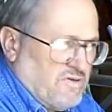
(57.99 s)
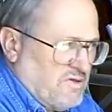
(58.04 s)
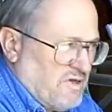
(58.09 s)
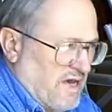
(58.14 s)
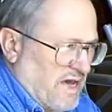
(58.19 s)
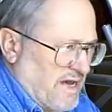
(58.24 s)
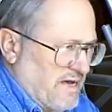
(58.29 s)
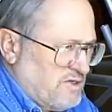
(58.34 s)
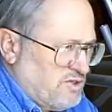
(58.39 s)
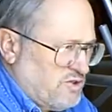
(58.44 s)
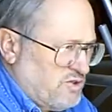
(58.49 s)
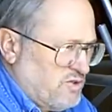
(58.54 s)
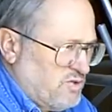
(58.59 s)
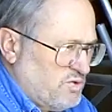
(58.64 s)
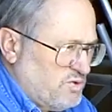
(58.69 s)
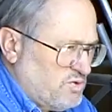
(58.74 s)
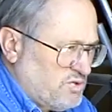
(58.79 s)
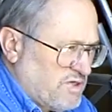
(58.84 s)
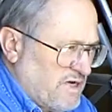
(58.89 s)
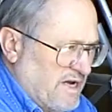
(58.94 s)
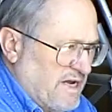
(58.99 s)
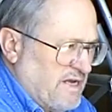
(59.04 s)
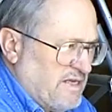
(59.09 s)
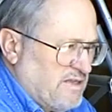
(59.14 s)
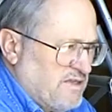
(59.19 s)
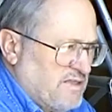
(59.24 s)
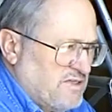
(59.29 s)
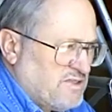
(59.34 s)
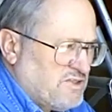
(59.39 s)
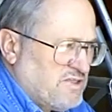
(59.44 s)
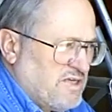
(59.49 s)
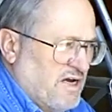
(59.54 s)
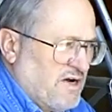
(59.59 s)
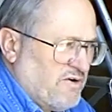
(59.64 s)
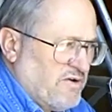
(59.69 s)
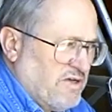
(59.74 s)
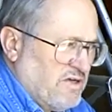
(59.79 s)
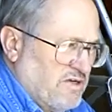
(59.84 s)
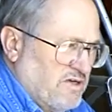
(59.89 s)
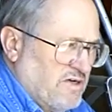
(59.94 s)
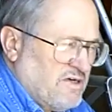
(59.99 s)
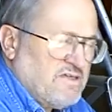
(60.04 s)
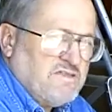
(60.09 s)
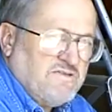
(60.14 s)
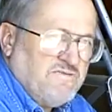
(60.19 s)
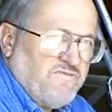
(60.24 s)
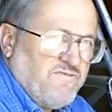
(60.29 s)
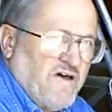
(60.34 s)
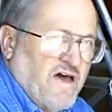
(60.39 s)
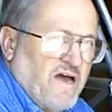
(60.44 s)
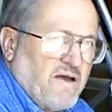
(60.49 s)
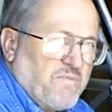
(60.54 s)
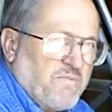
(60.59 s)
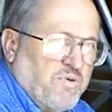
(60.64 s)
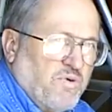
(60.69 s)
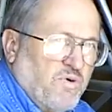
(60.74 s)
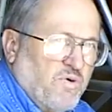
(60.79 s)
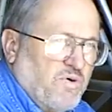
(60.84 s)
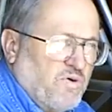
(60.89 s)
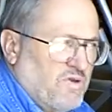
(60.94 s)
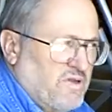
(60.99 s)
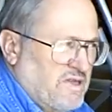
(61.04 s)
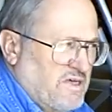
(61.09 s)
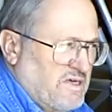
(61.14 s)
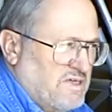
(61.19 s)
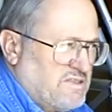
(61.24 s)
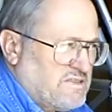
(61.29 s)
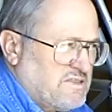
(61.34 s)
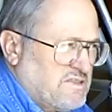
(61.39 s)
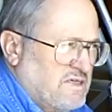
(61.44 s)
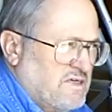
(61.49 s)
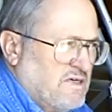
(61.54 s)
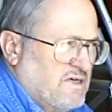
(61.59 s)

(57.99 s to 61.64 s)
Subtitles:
As you tighten this down, it does in fact pull this